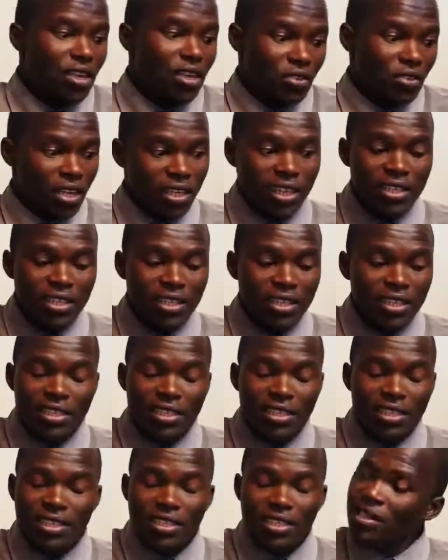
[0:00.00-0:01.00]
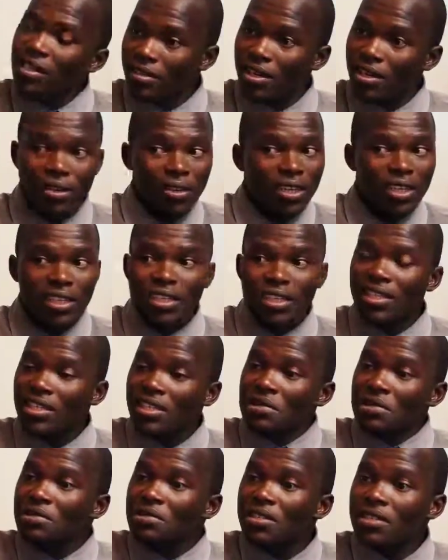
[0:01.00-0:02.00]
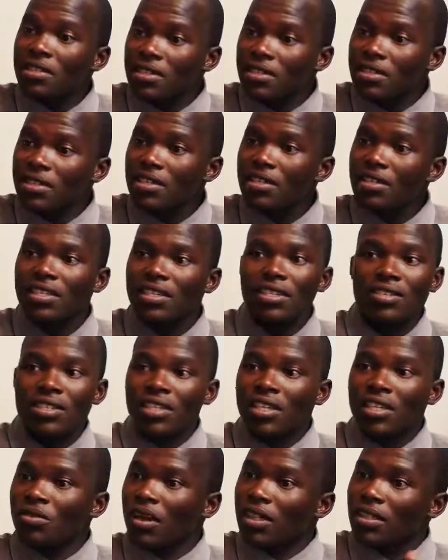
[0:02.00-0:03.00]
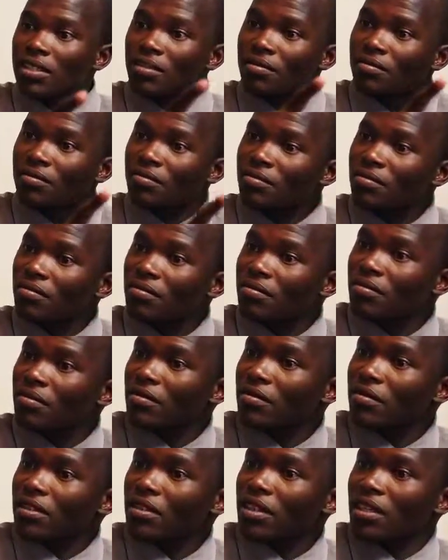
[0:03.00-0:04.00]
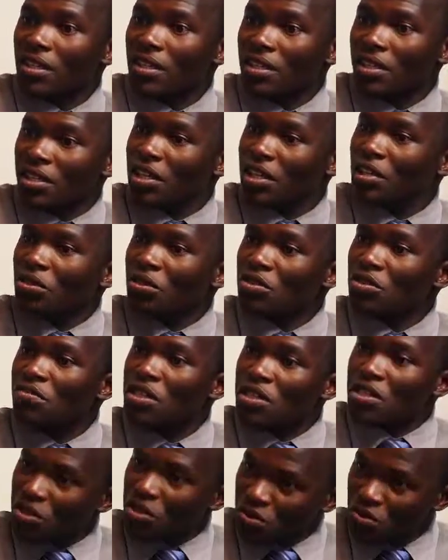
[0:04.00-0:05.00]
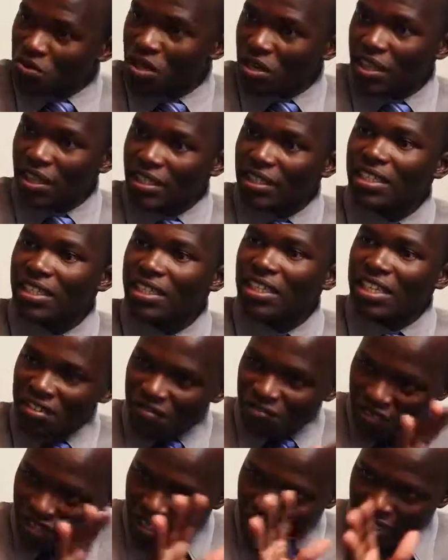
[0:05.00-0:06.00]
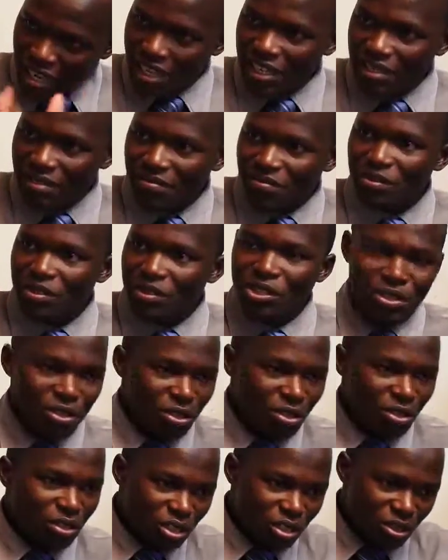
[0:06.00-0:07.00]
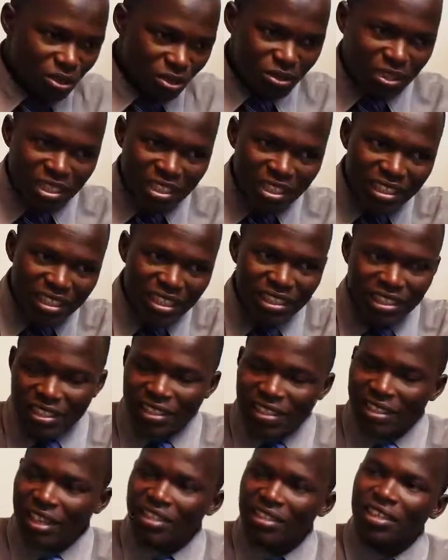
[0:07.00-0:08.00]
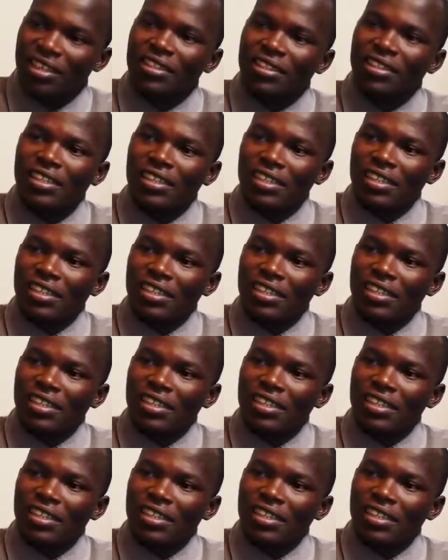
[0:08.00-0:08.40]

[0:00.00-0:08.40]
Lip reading: You can exercise, you can eat healthy, you can what? You can also make sure that every time you don't, engage in other